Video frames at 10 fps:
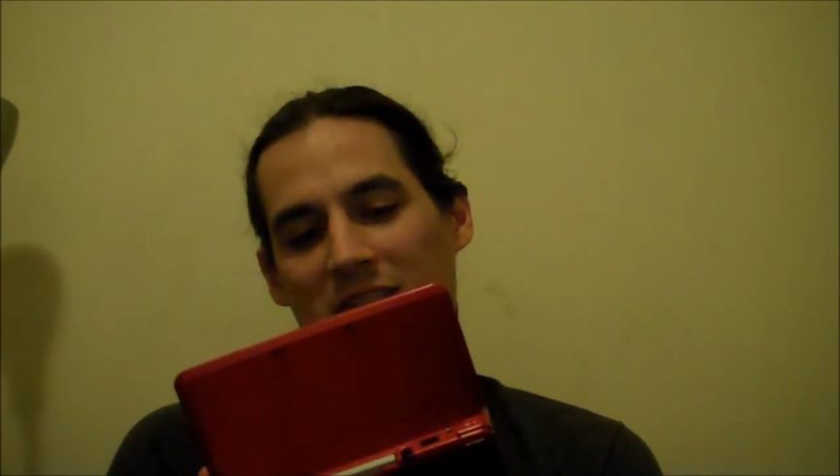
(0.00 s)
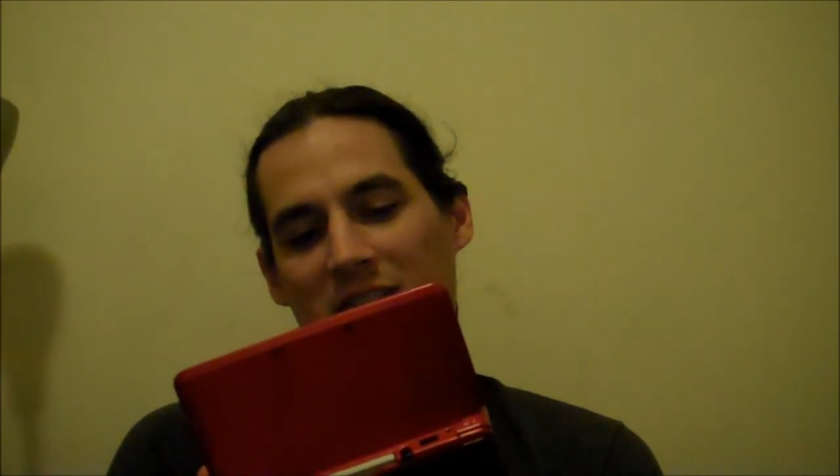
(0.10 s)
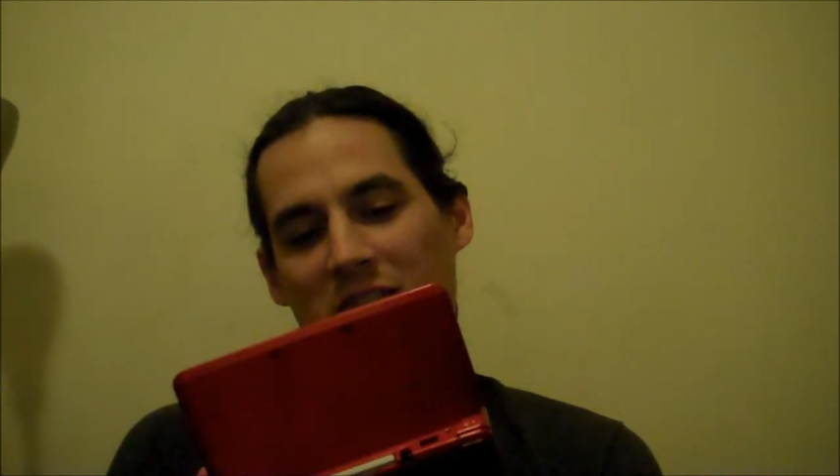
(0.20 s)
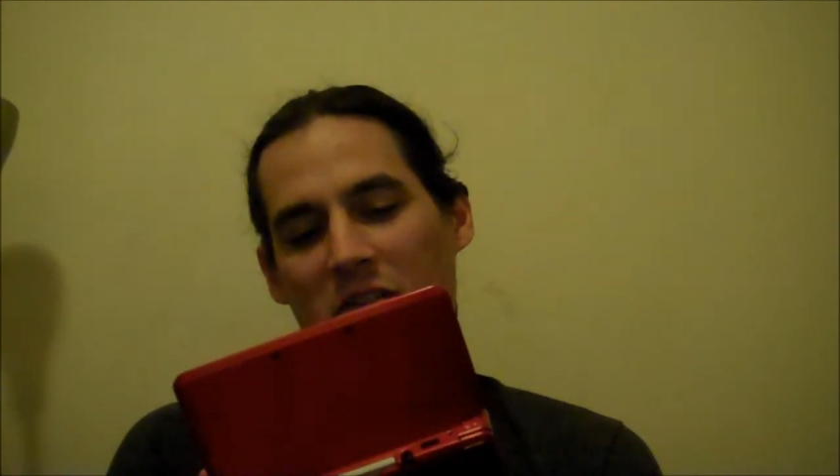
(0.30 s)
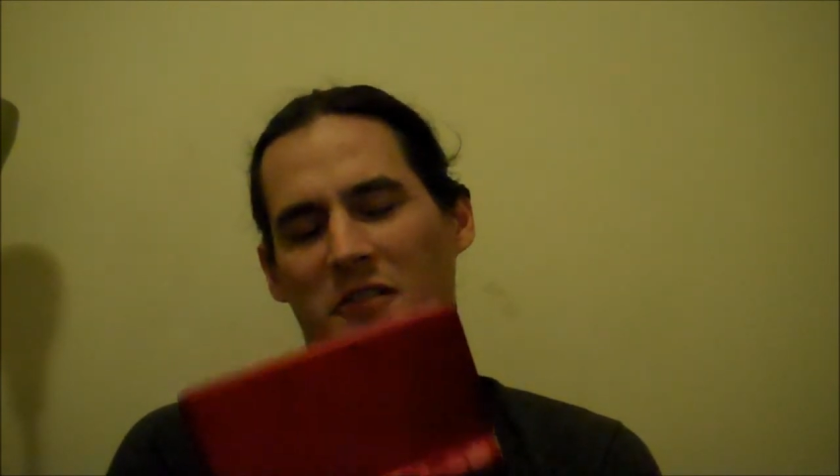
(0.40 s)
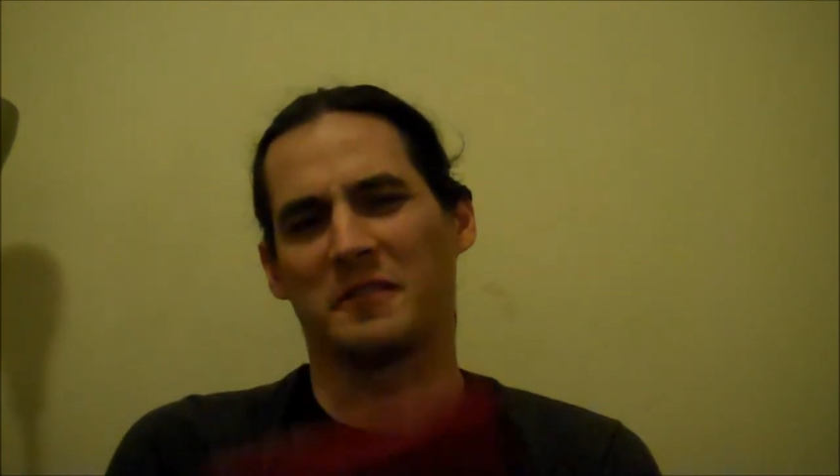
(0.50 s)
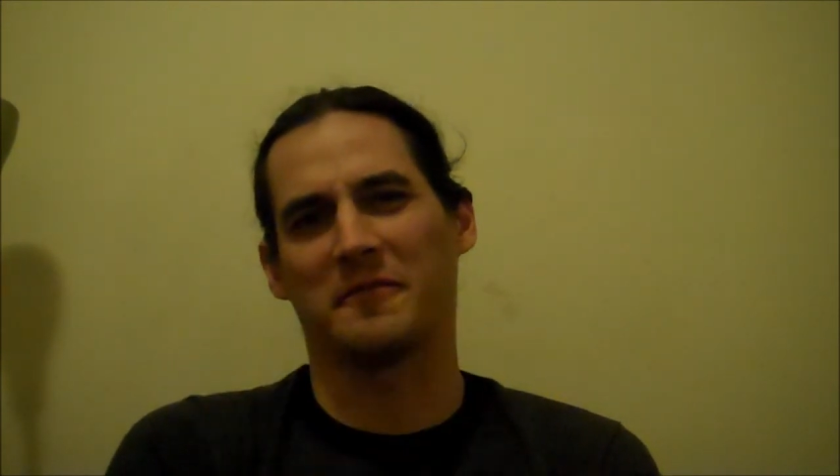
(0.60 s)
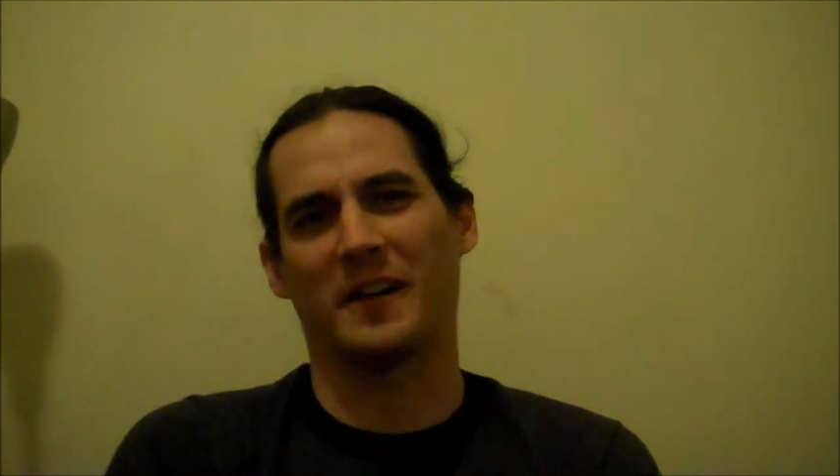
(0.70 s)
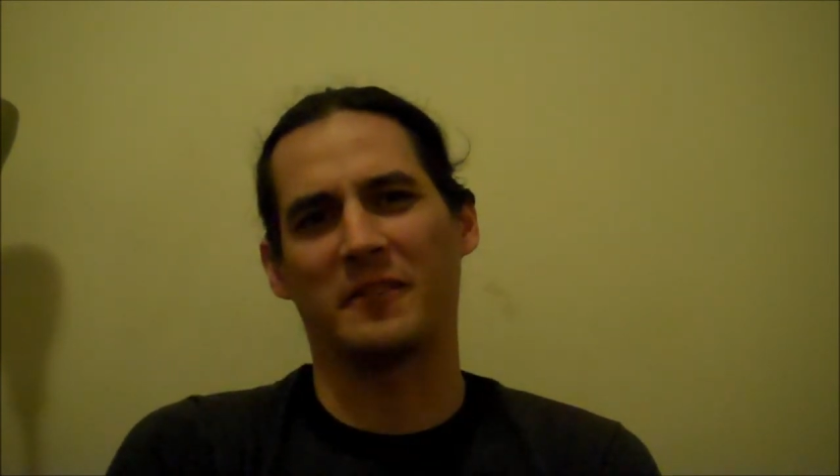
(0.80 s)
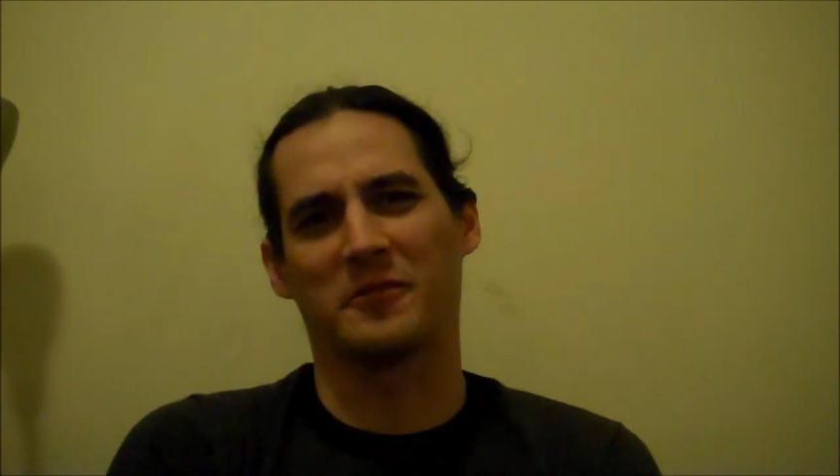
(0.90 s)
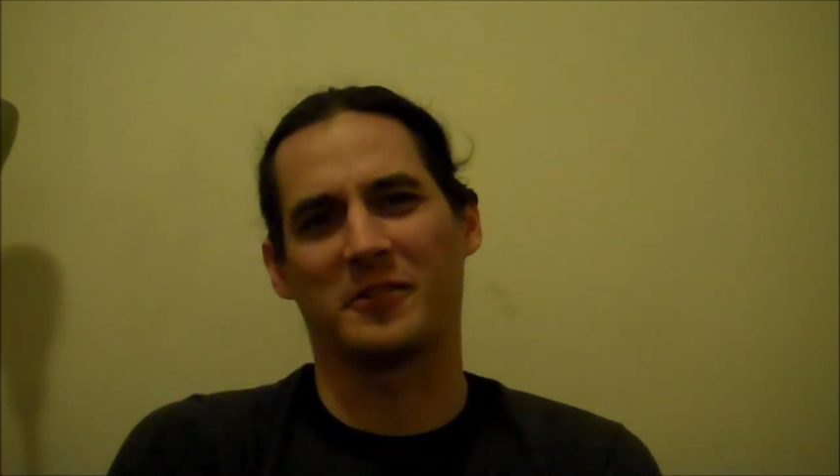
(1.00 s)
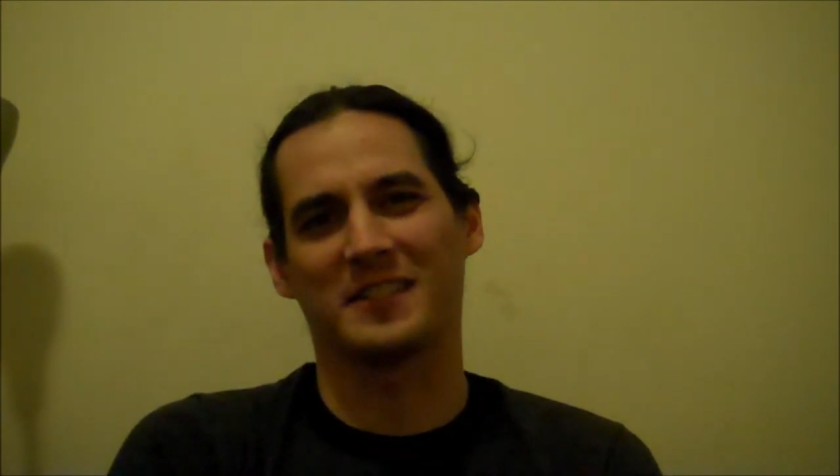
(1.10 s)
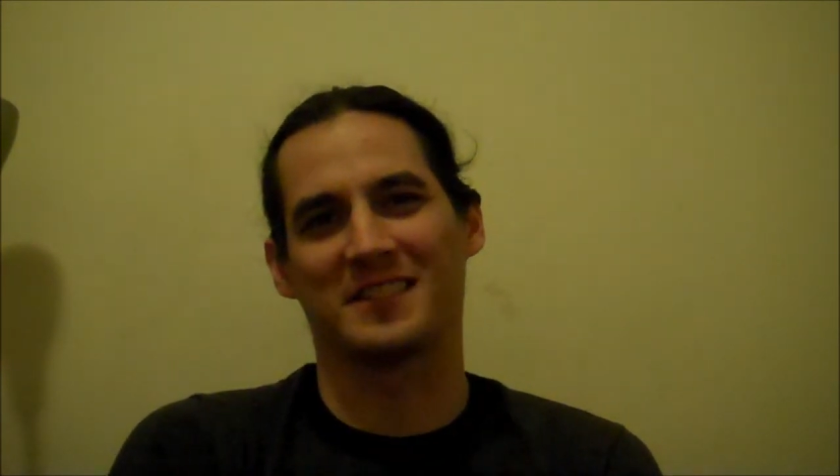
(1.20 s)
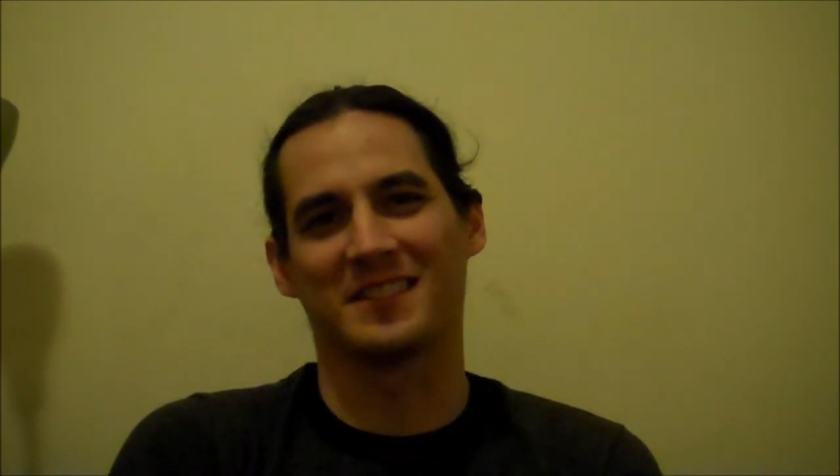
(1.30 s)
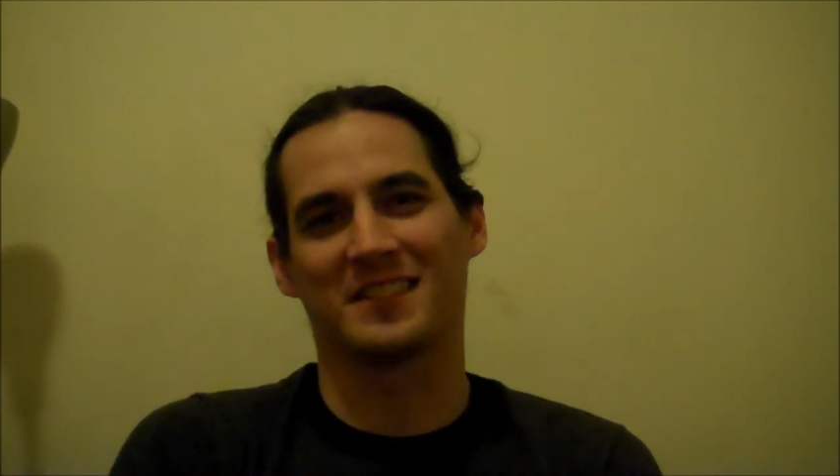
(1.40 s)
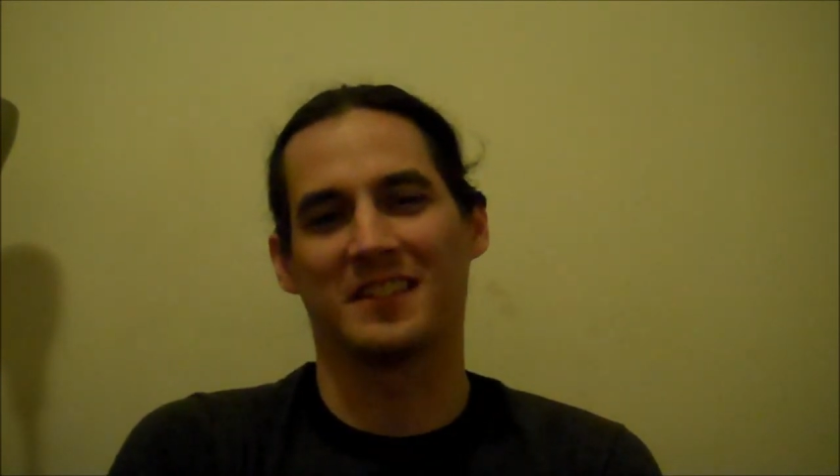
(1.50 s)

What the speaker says: There's only 5 questions?